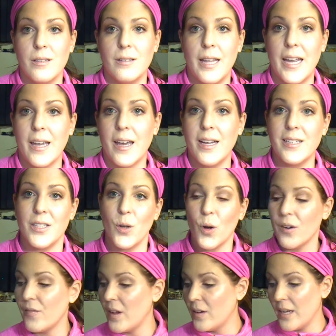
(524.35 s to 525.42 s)
like a
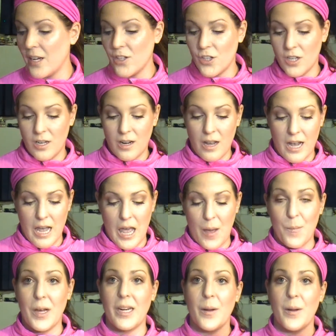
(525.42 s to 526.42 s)
Dior foundation, I'm